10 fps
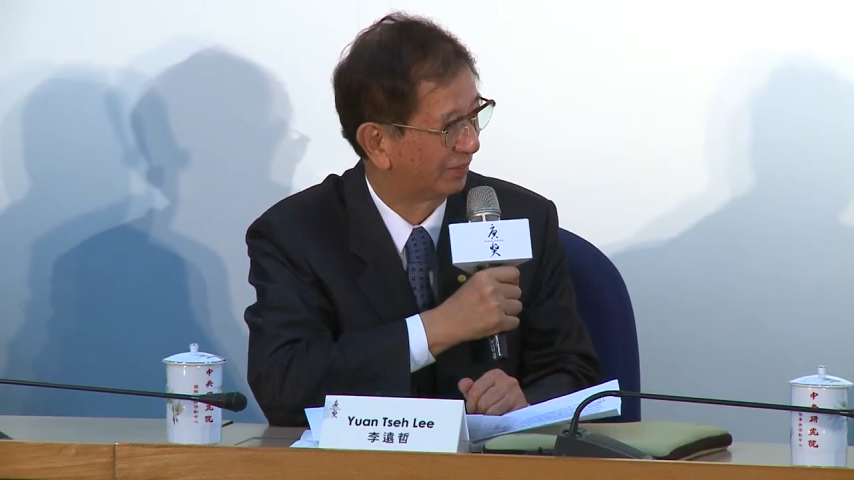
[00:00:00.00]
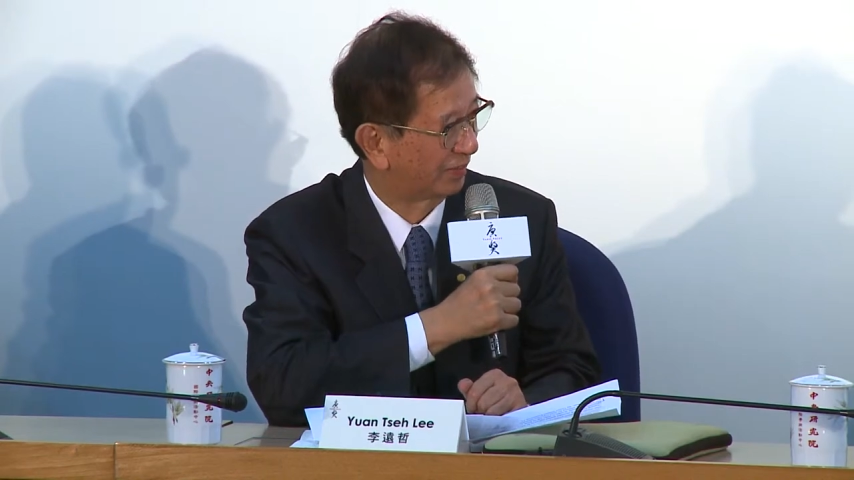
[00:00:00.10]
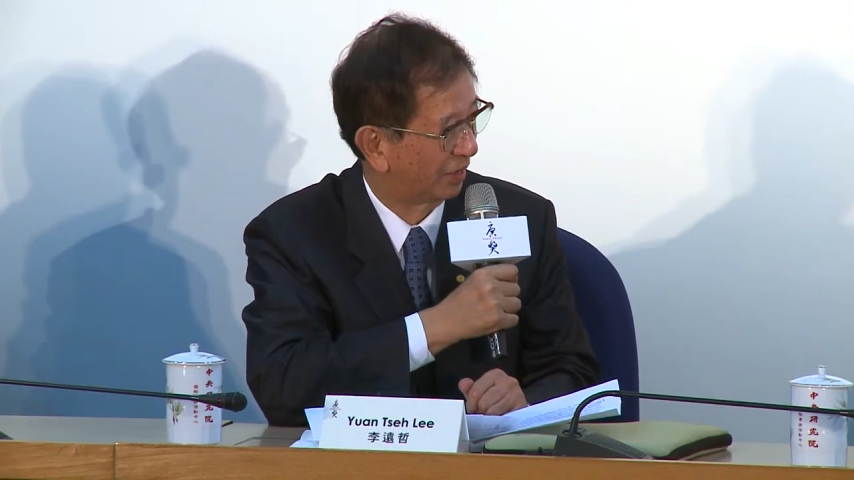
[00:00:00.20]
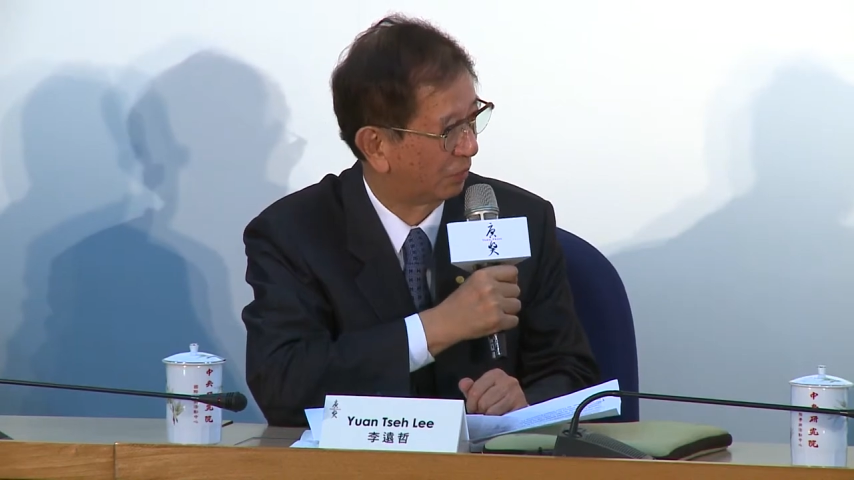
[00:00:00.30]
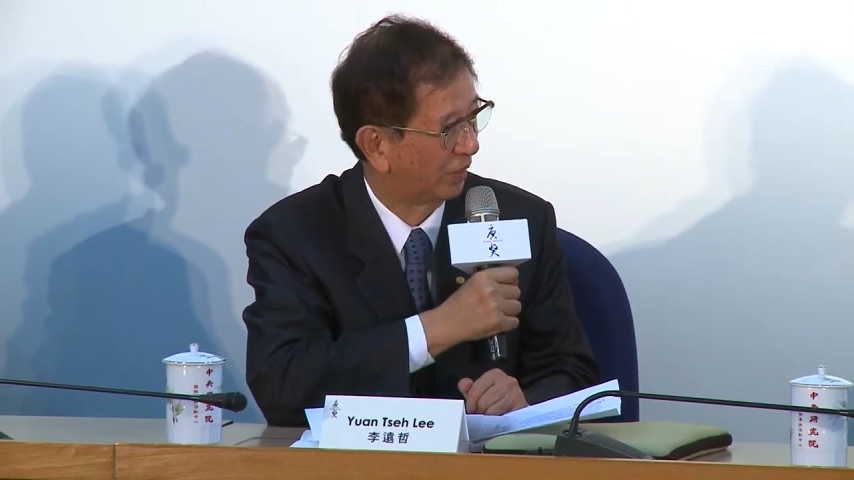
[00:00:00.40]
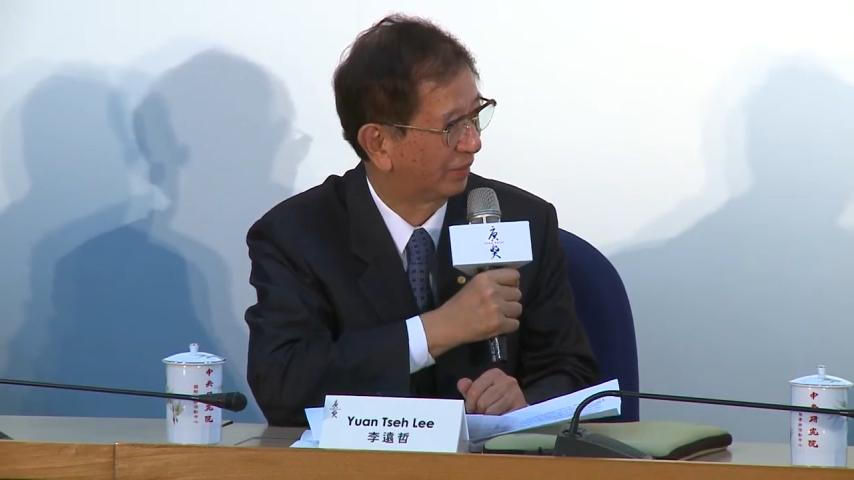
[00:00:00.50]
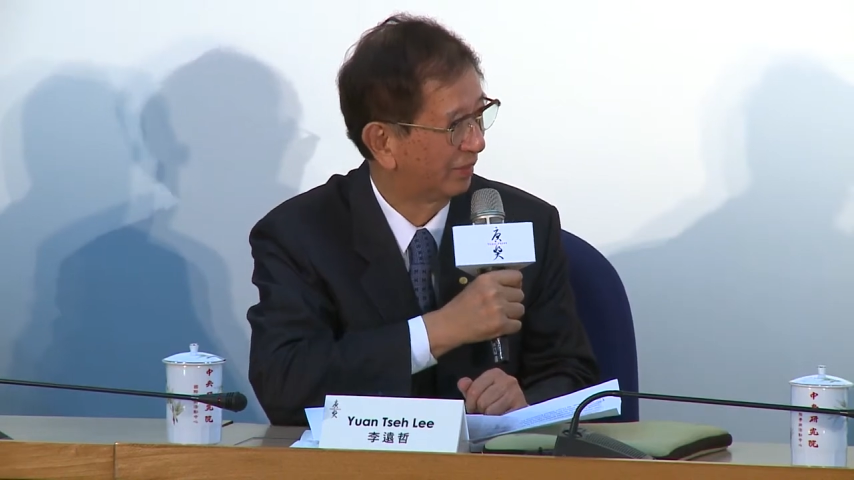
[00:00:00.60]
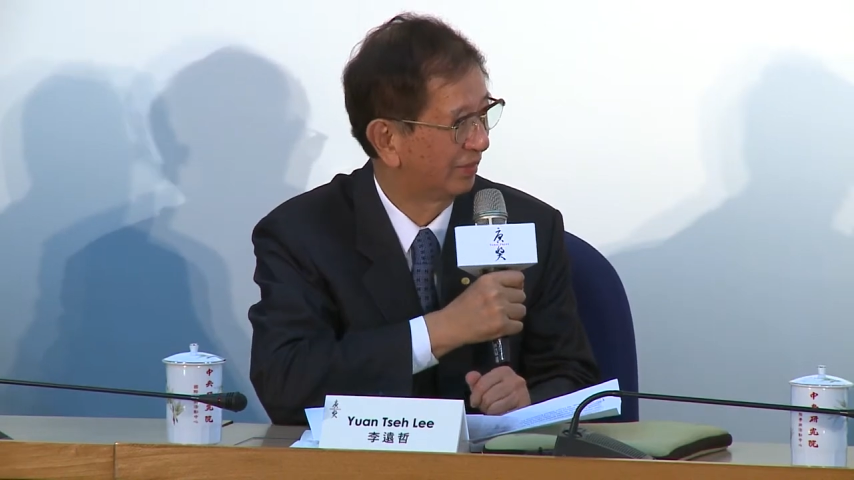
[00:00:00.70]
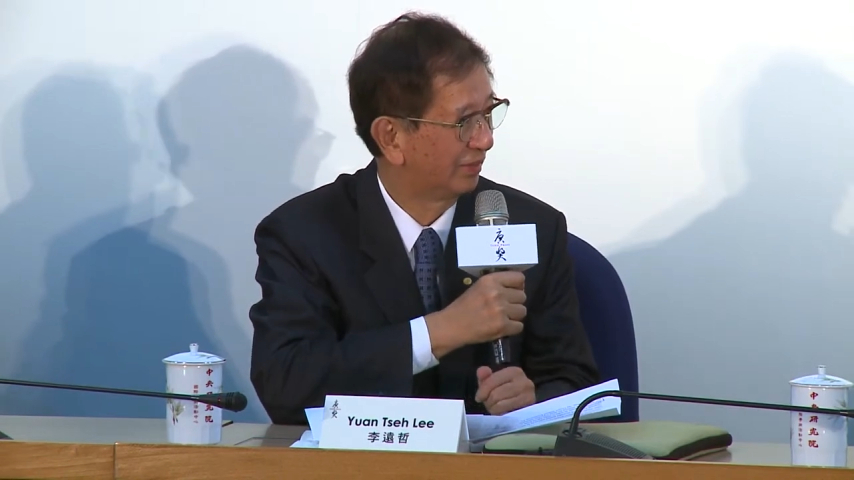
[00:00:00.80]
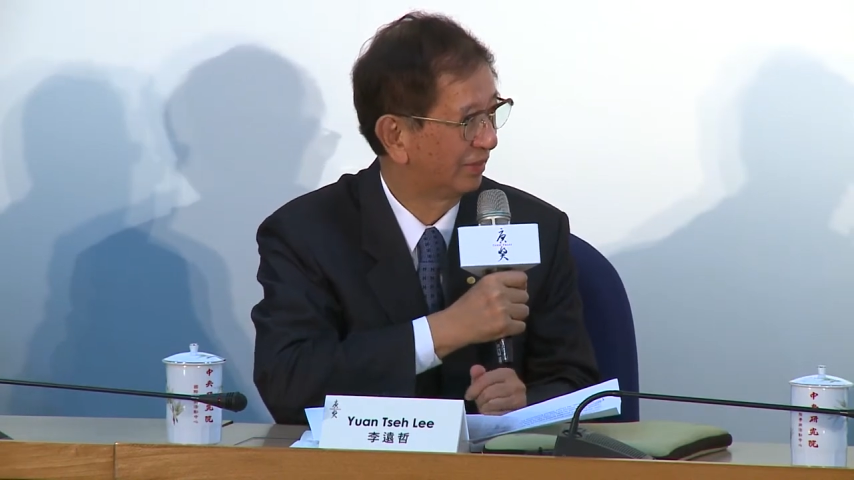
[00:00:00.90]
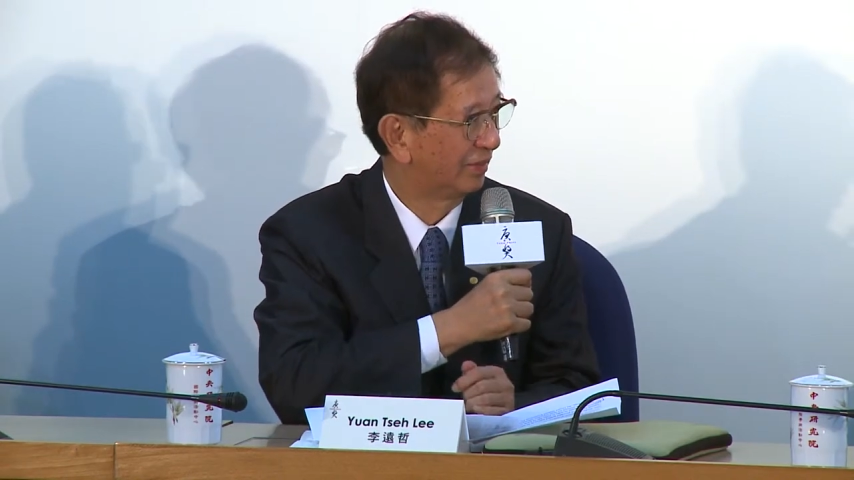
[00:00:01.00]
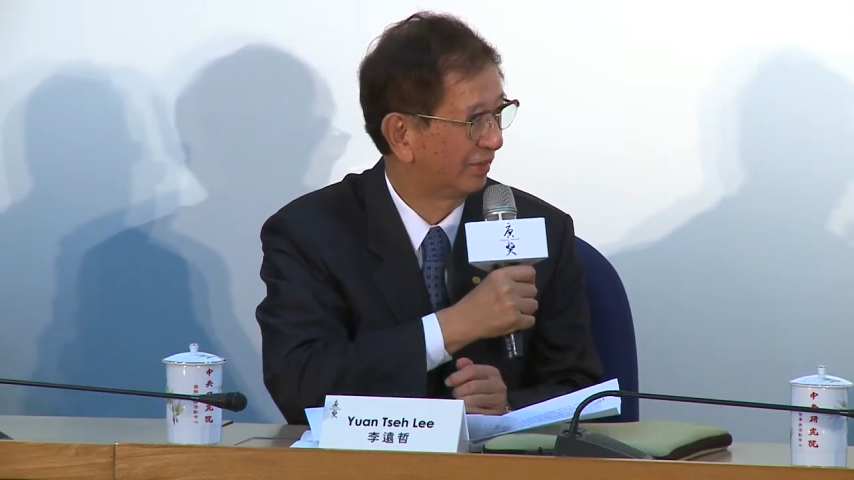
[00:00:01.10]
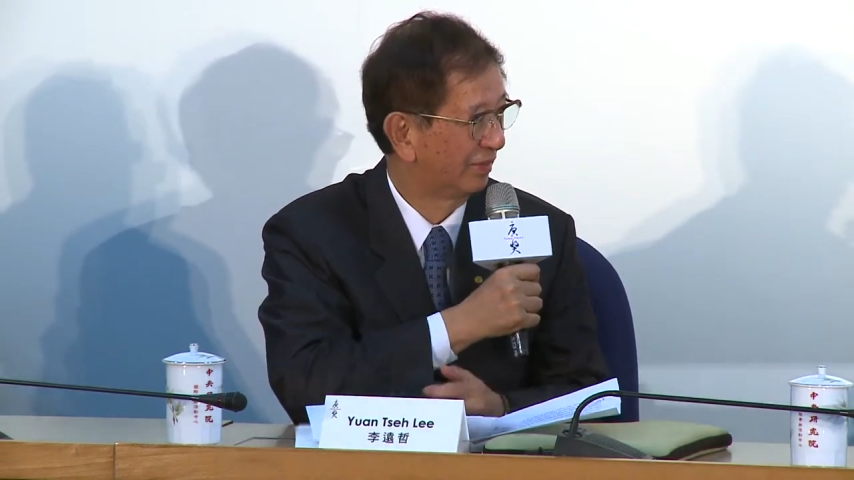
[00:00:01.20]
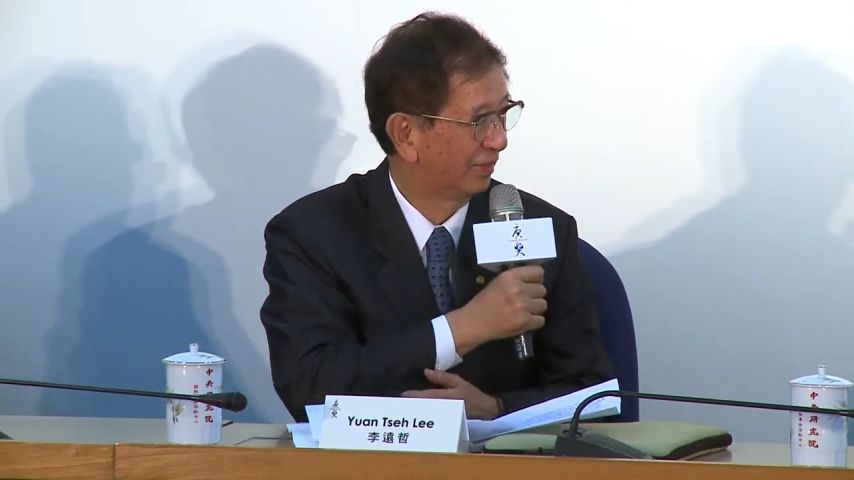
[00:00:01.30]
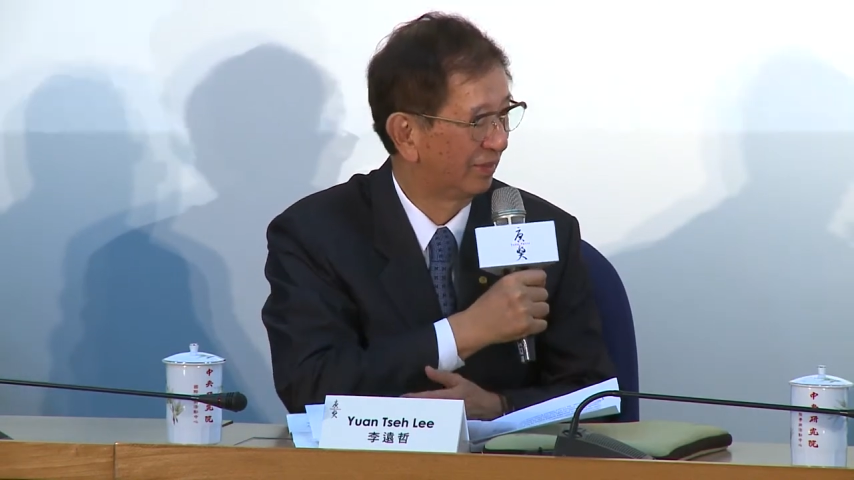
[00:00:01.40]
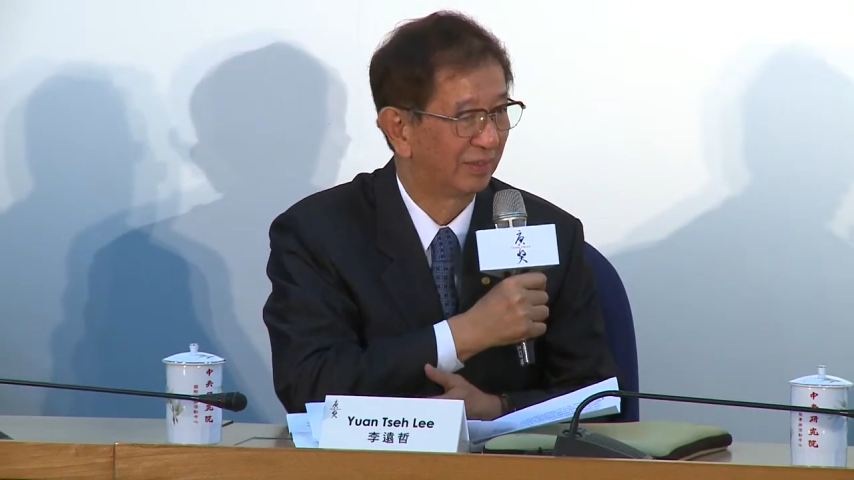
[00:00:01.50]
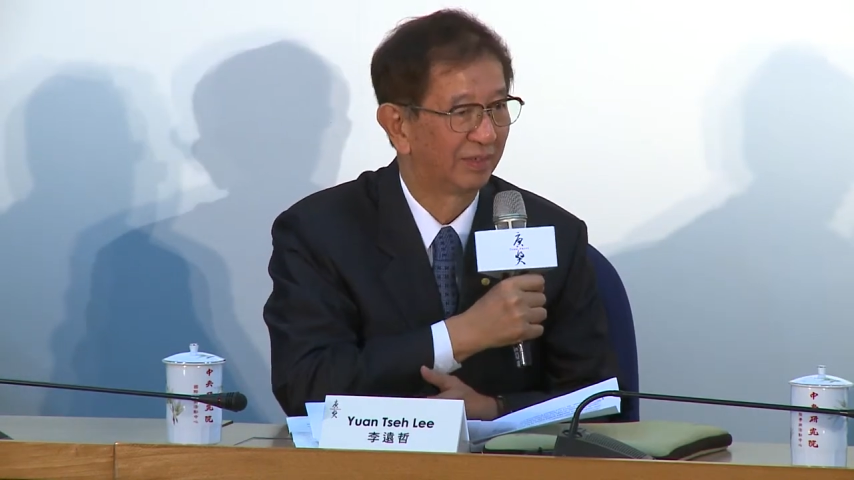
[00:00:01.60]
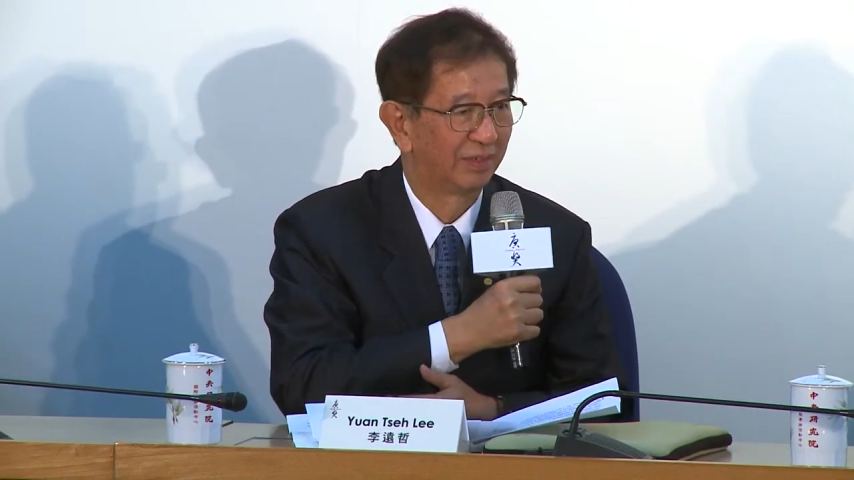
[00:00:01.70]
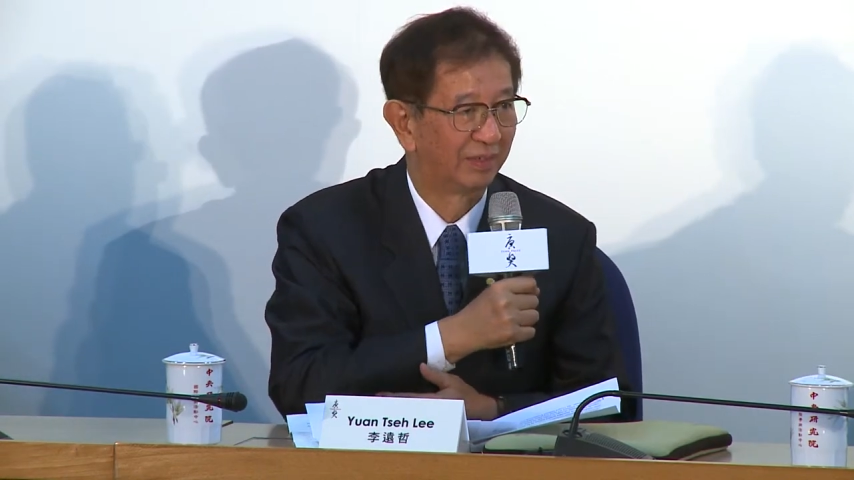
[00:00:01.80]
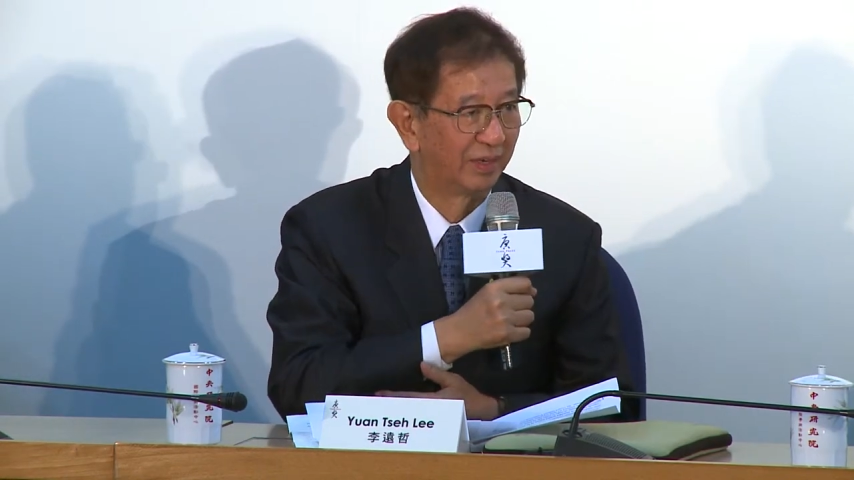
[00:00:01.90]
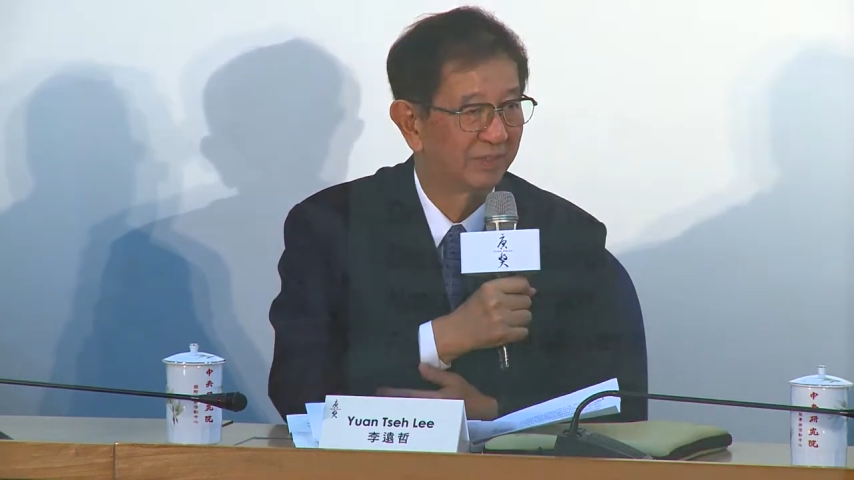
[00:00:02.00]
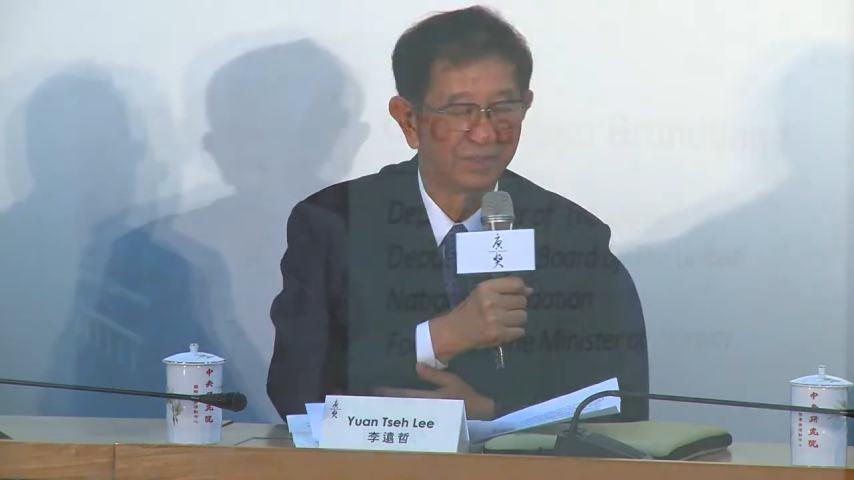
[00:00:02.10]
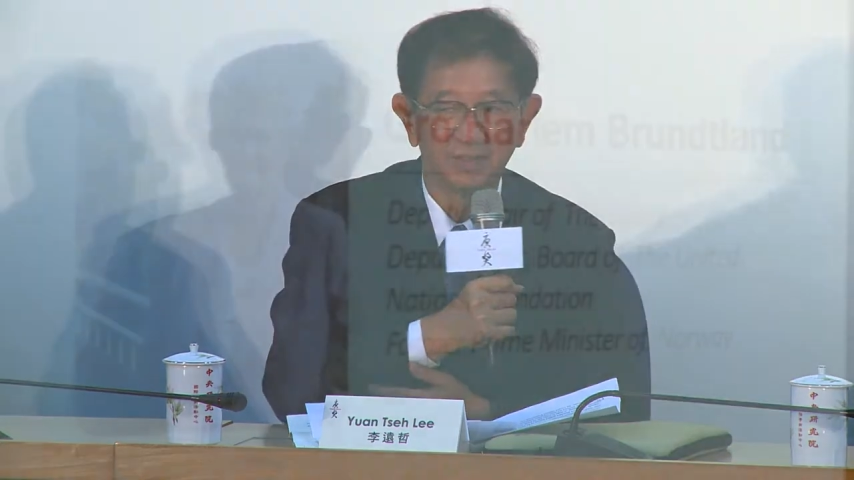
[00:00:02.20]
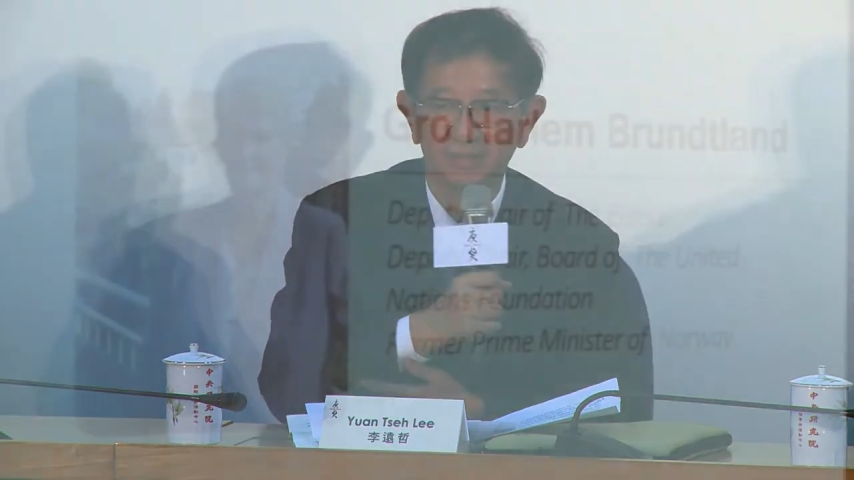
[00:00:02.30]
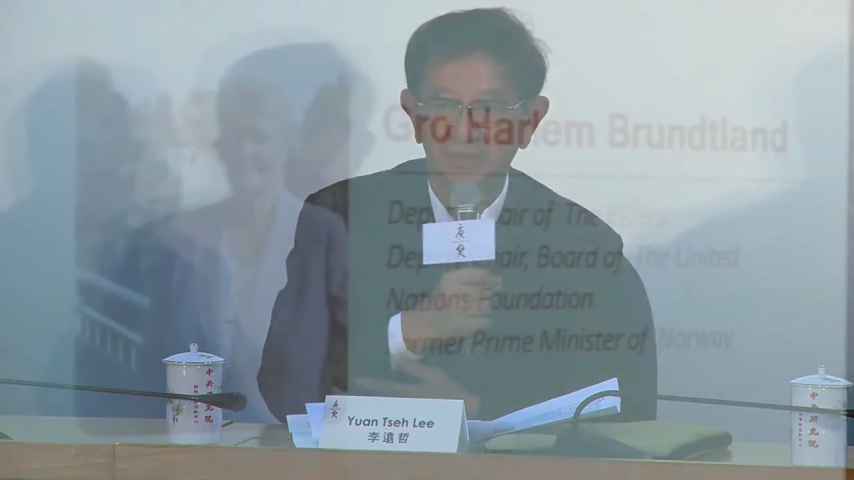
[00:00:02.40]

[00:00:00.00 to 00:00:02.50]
Taiwan in later in